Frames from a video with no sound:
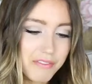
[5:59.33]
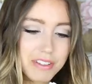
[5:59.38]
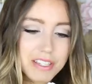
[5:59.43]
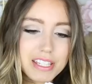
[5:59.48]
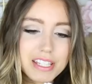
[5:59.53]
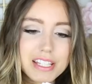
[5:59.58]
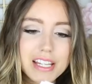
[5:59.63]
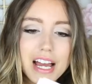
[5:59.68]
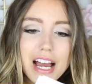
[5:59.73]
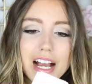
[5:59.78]
I have a
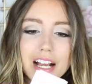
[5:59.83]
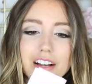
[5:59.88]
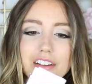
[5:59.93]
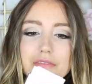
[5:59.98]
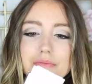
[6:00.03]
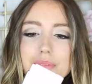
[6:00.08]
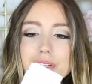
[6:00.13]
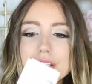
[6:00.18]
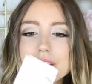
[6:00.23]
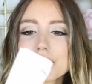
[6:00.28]
stack
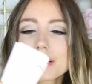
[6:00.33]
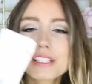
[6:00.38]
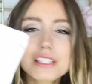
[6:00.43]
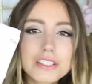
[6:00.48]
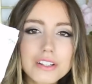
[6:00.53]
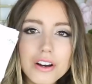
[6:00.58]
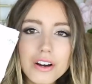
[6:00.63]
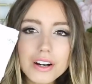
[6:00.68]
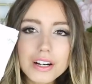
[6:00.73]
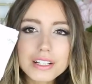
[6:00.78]
of
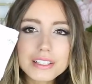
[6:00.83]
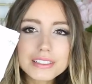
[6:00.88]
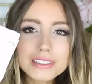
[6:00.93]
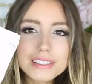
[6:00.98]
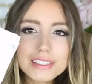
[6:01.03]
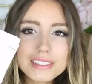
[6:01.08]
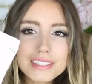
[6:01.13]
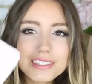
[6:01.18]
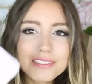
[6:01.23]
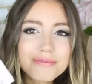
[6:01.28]
business
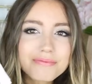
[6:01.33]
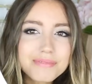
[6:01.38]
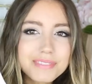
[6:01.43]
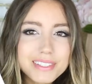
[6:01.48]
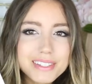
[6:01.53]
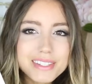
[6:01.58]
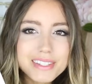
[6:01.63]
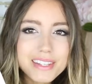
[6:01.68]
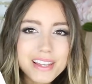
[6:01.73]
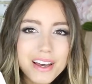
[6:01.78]
cards.
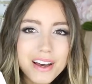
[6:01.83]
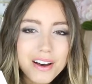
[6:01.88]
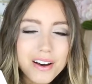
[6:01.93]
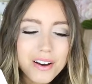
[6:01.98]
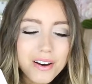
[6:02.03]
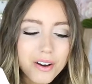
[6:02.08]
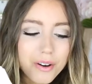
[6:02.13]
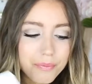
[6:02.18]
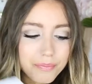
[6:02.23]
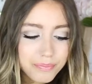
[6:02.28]

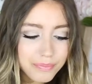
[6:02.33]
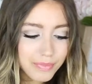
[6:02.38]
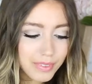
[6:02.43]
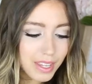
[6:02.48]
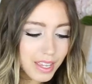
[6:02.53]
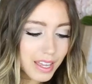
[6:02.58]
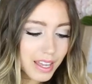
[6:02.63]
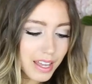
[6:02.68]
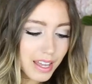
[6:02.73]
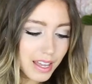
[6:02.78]
So
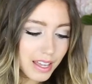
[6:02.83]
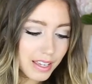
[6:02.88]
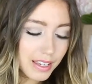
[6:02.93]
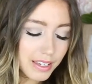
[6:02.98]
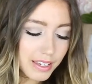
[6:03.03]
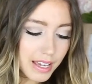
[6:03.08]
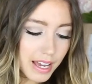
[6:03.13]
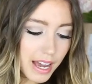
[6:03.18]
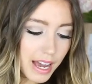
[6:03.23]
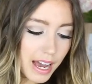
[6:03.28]

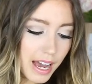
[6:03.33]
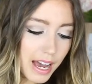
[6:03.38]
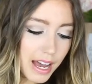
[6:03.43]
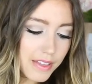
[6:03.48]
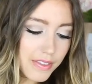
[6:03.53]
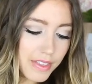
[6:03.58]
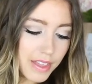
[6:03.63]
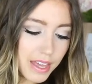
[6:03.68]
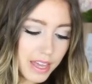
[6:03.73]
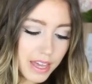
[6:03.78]

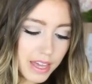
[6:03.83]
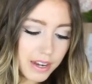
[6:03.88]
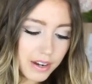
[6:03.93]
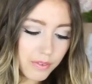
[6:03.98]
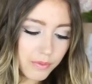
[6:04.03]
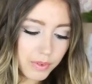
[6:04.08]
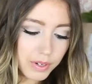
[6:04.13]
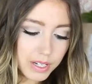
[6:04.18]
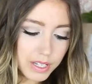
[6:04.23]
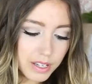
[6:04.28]
yeah, and
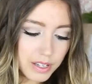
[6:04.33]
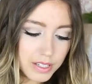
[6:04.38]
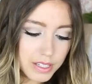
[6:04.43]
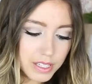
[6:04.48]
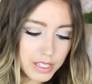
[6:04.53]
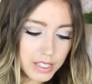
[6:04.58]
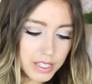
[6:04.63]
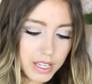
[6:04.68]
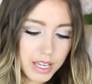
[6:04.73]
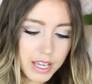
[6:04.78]
then what else is